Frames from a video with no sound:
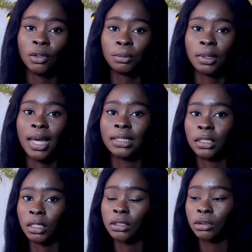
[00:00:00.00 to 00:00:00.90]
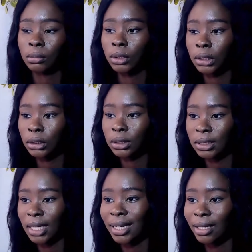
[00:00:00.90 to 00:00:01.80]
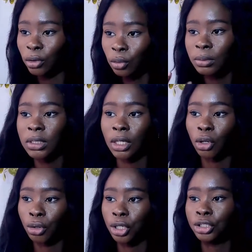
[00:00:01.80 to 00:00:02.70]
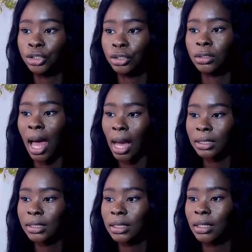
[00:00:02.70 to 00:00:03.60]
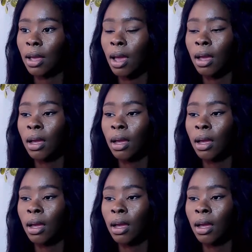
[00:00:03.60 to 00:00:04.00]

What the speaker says: I hope you guys learned something today, and I hope this encouraged you to actually